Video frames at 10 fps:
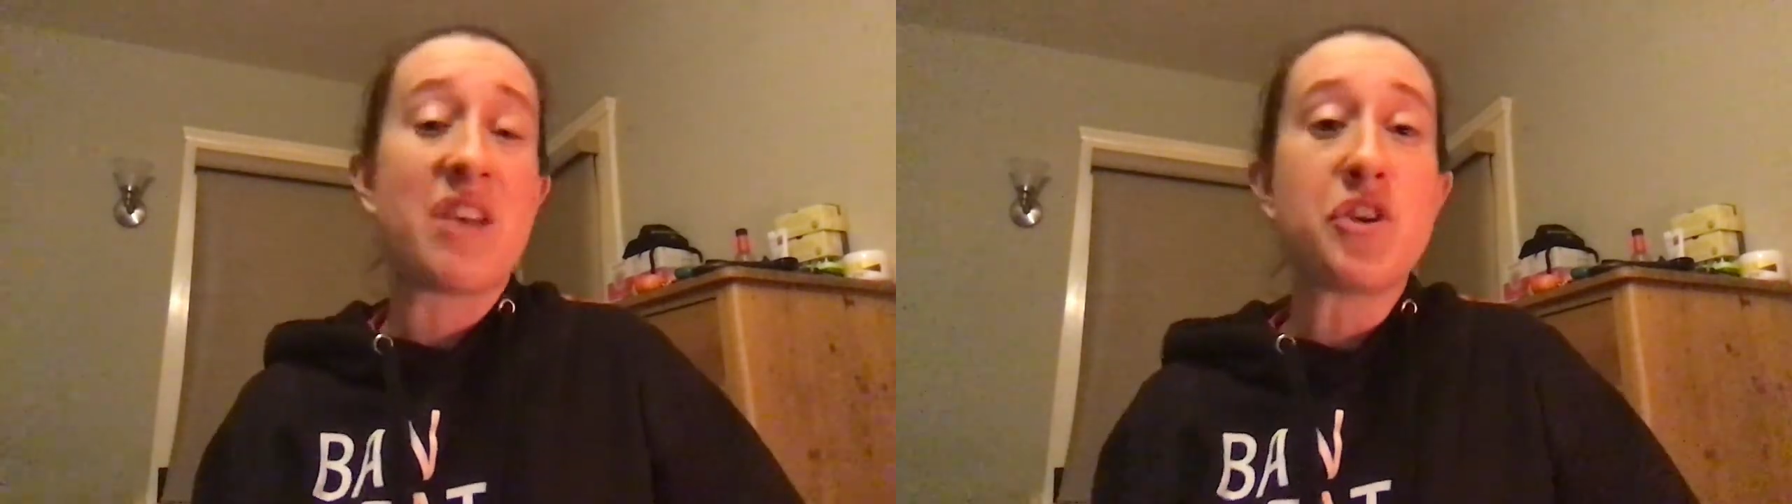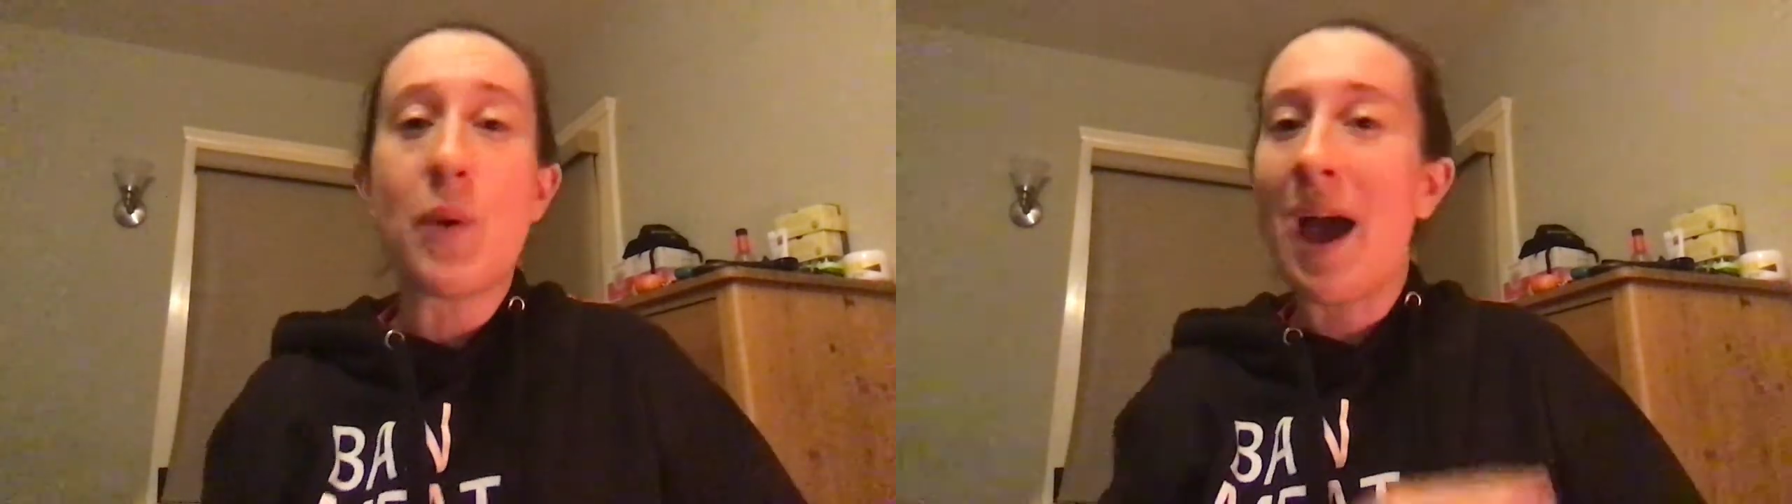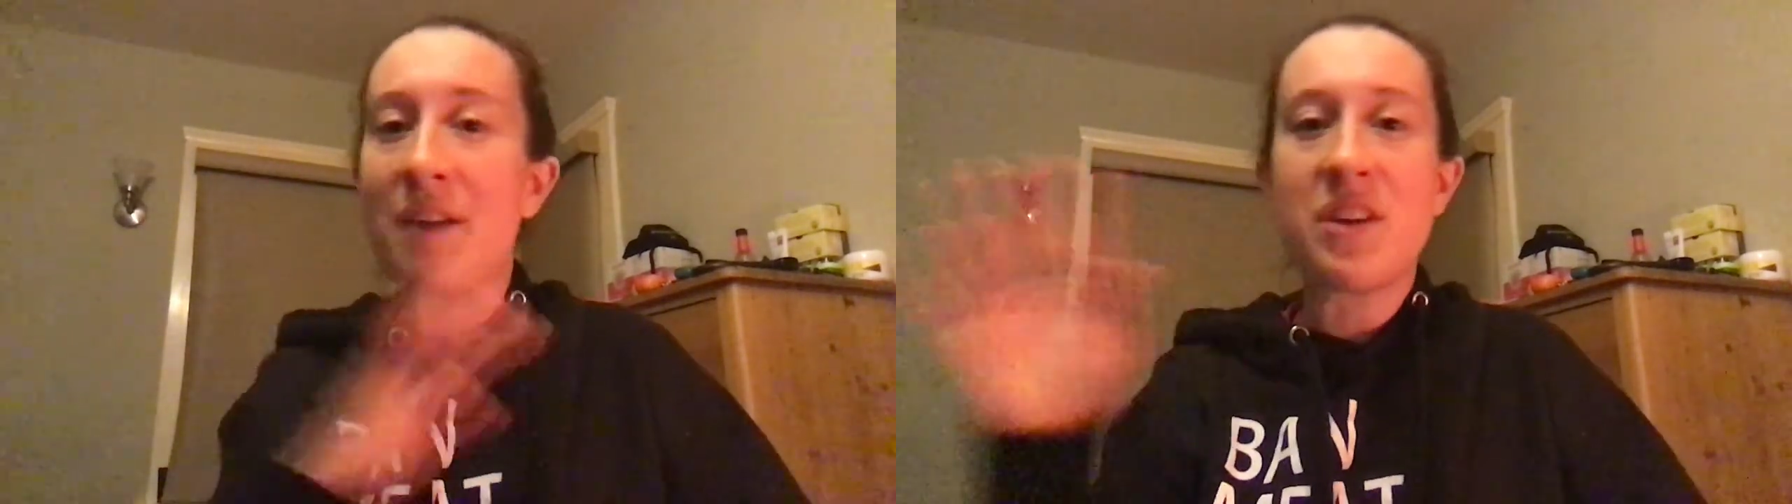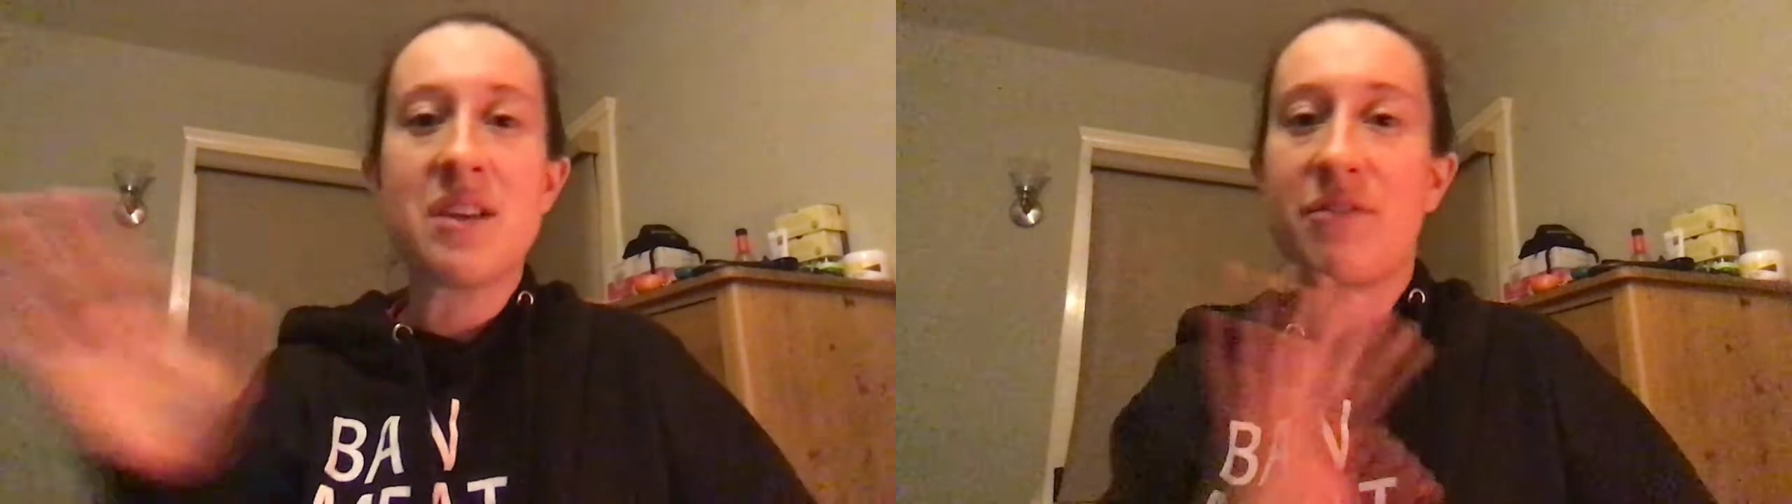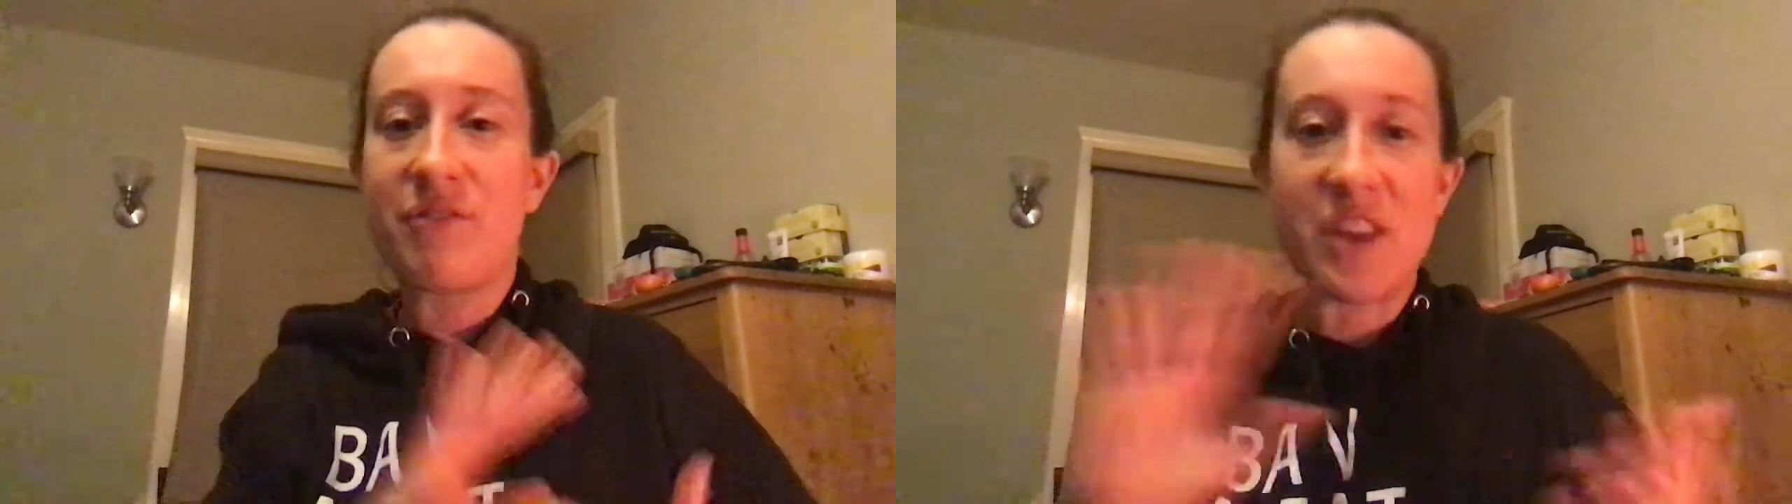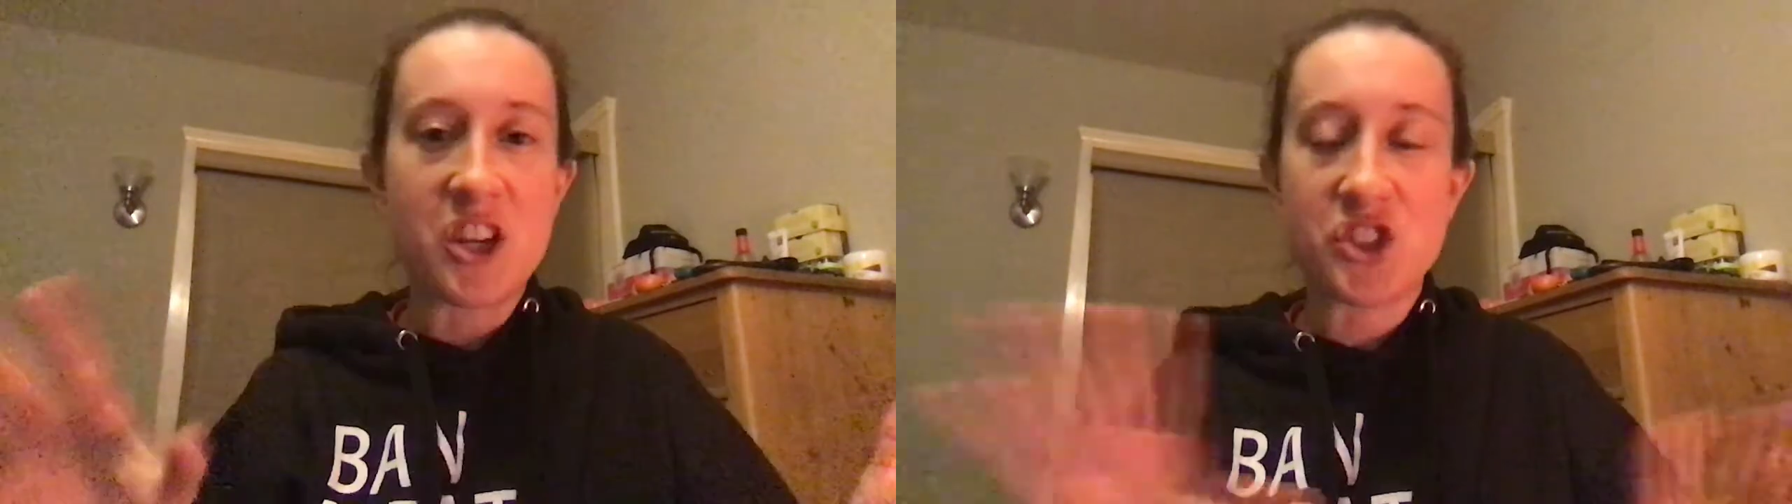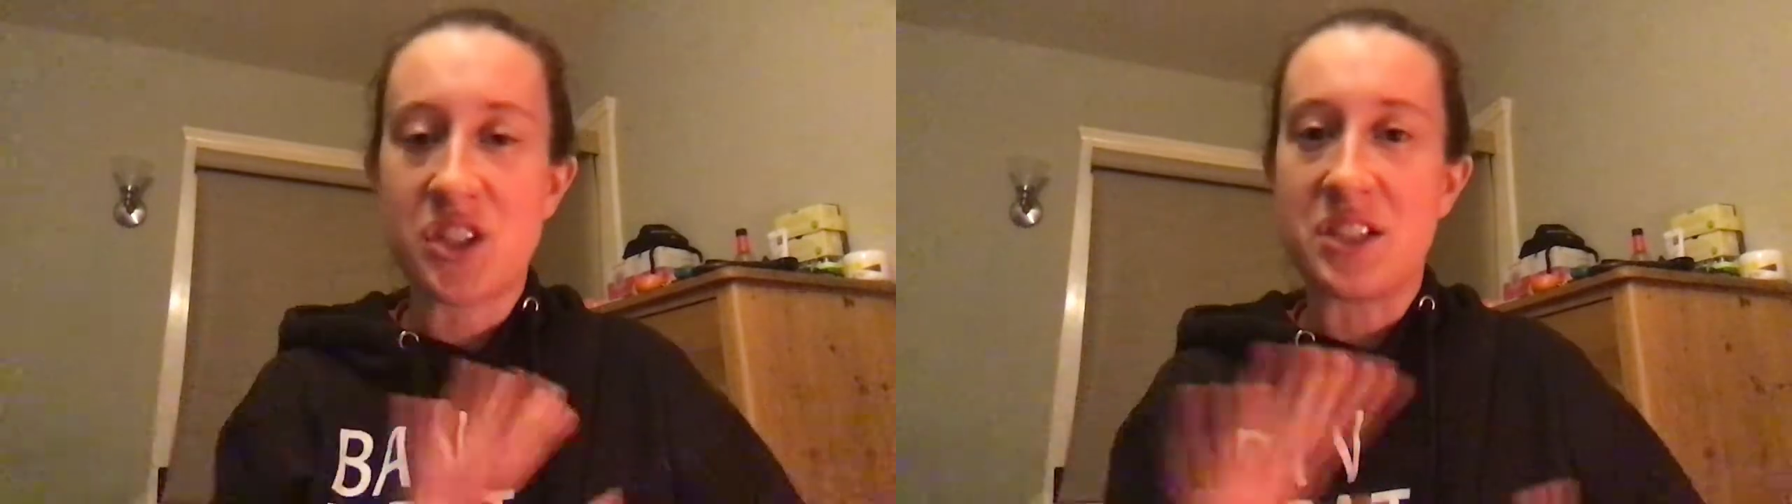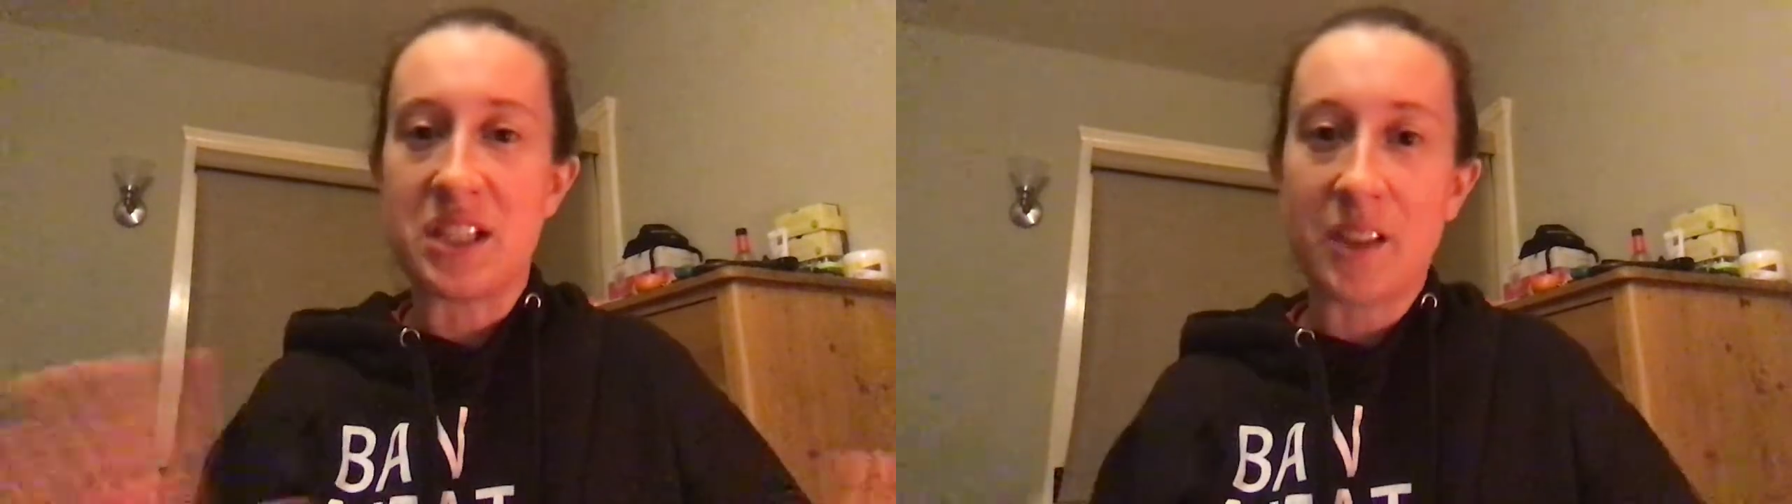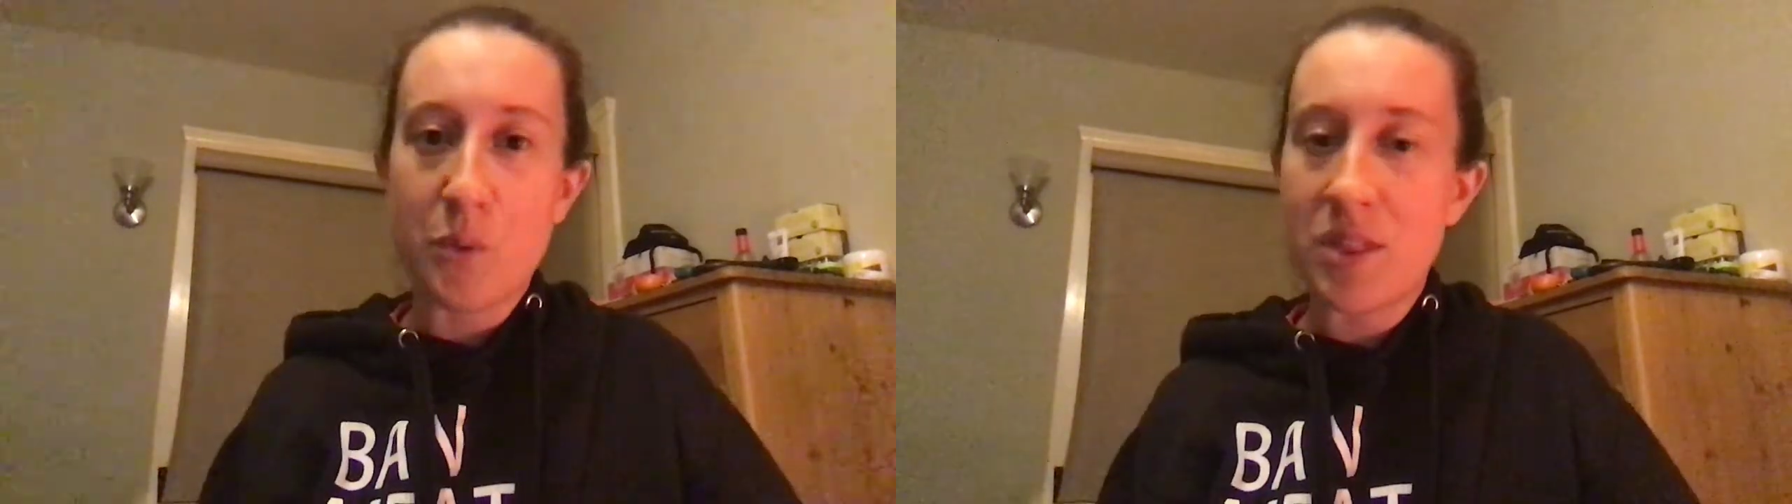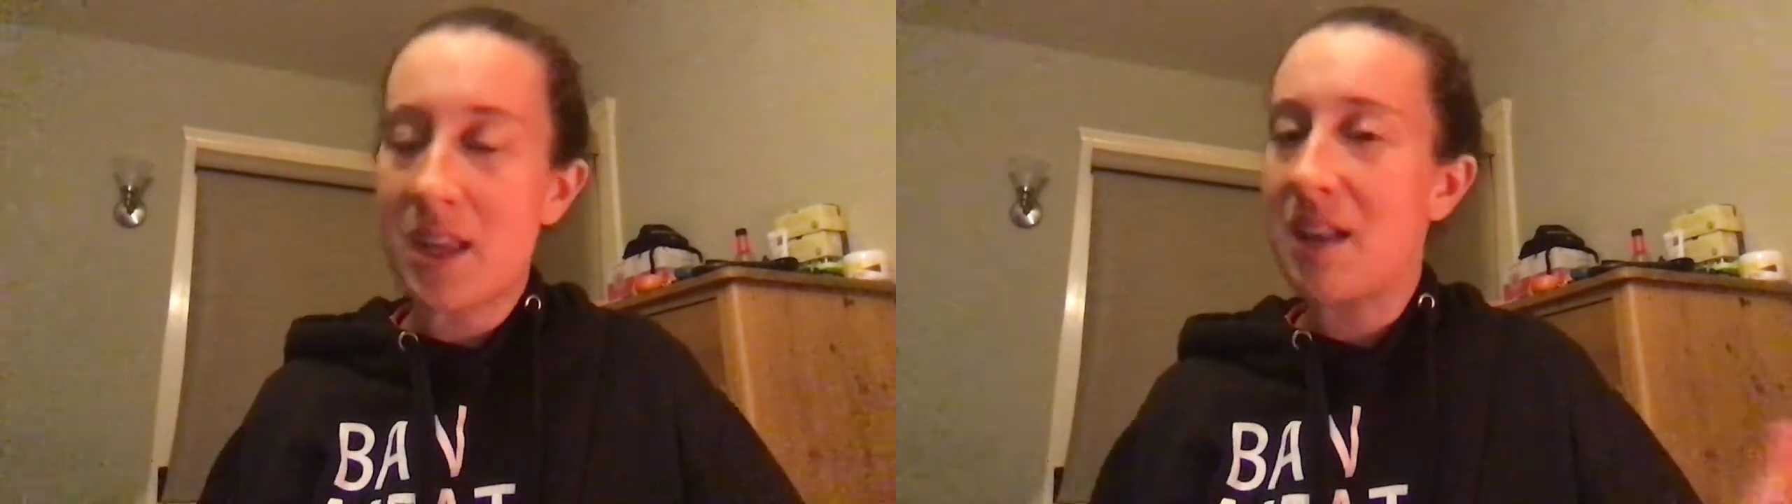if you haven't finished dealing
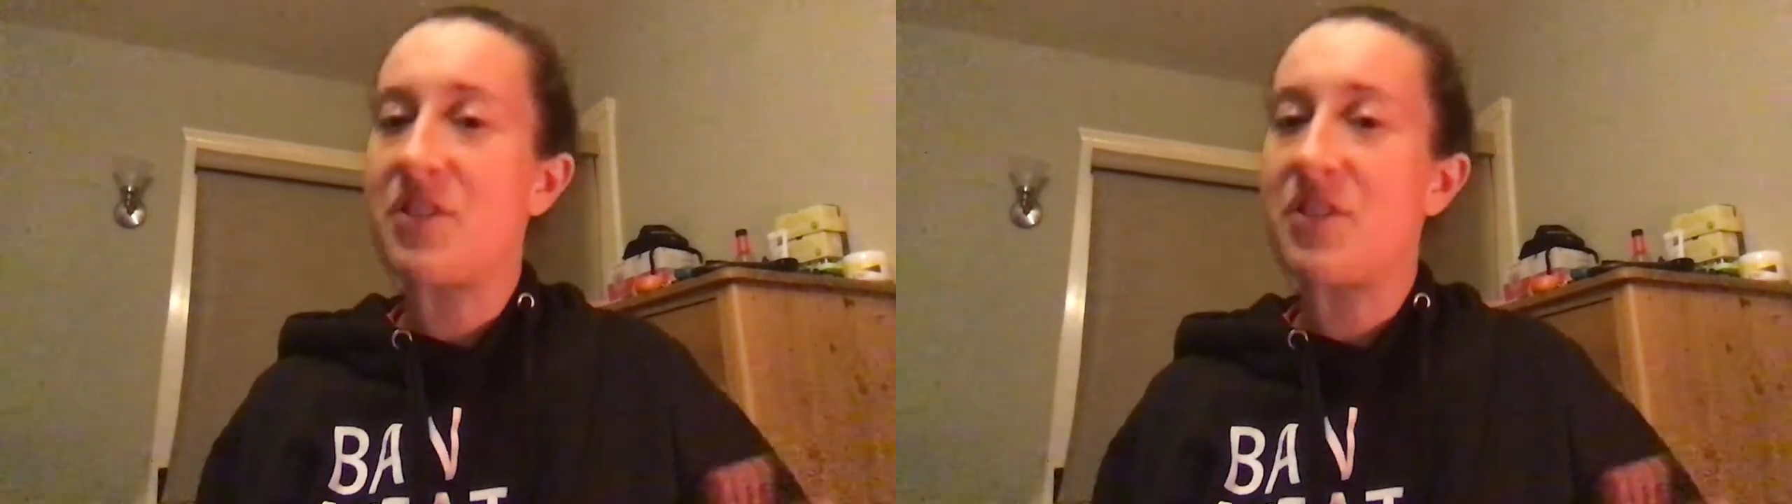with it,